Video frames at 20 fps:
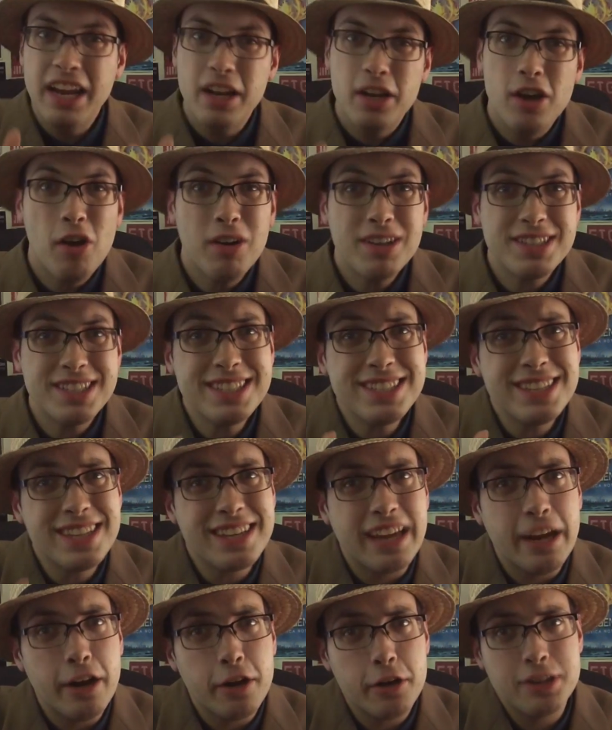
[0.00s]
he notices the
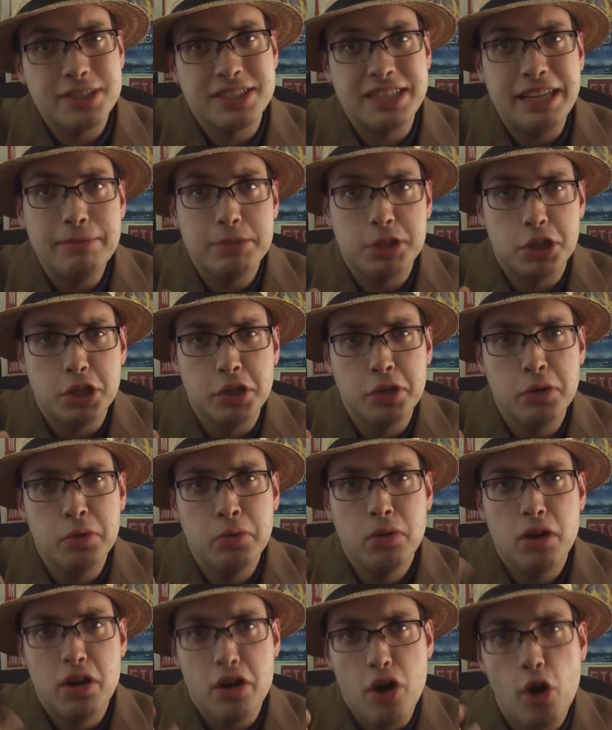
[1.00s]
characters seem
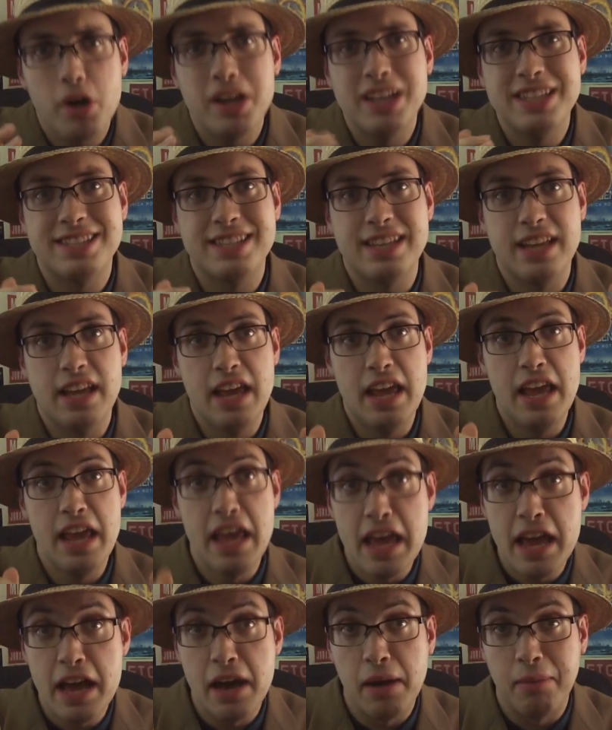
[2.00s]
to notice
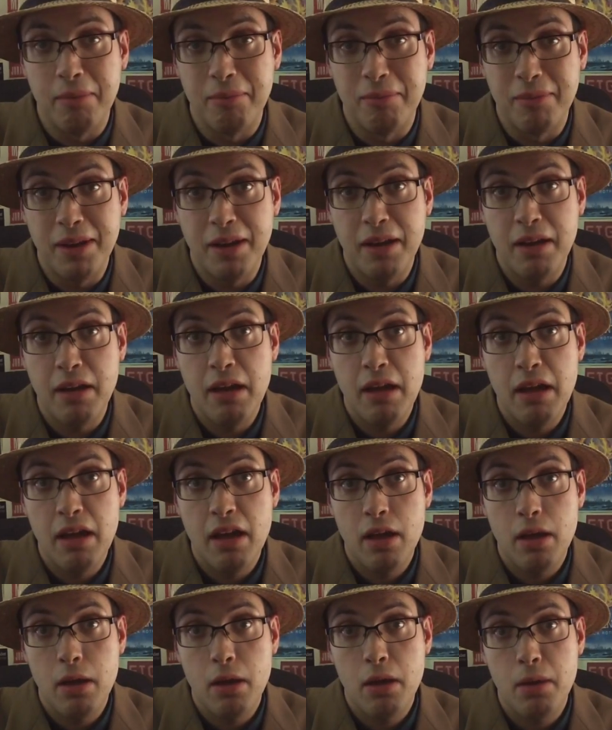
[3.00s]
him.
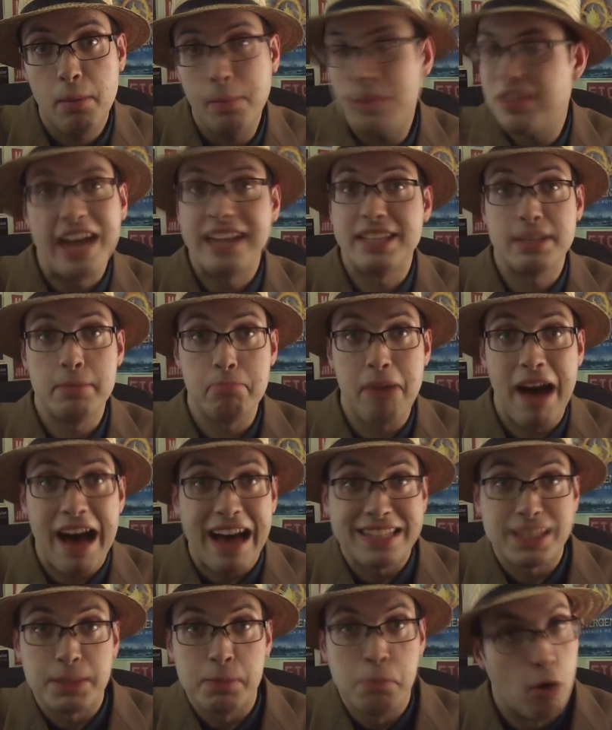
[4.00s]
But that's
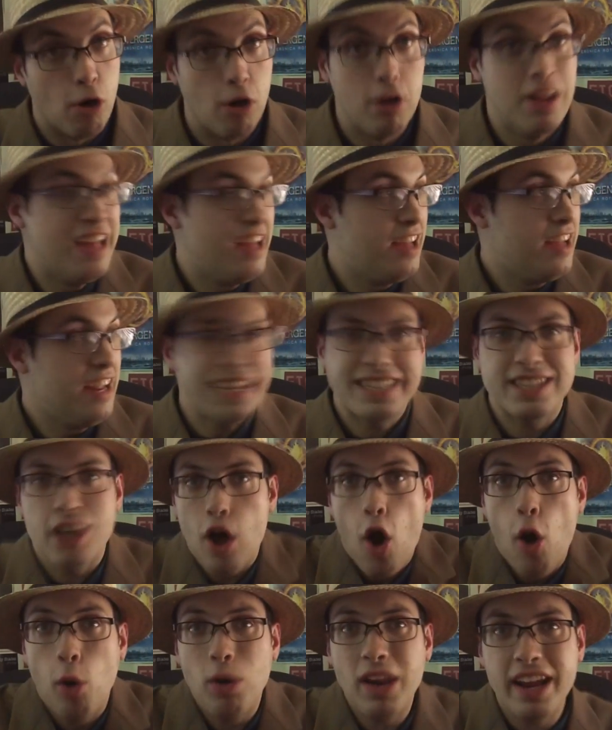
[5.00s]
impossible. It's
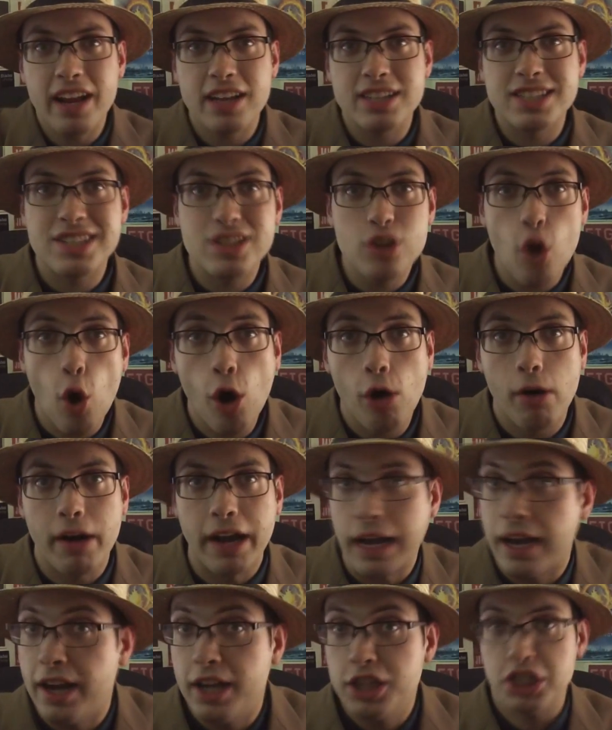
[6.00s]
only a
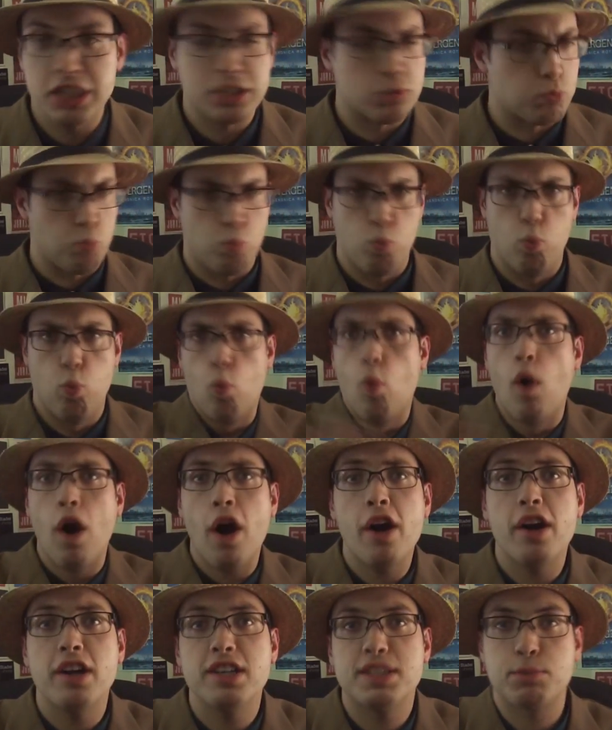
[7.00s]
story, just
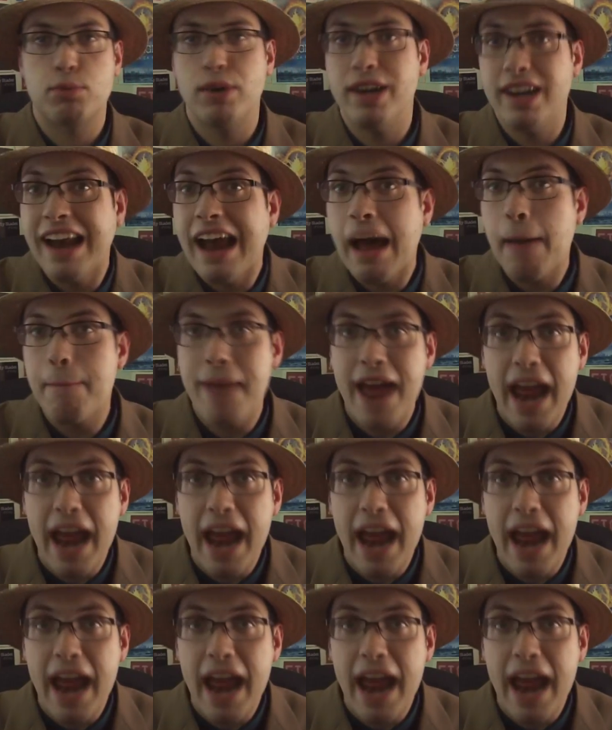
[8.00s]
words printed on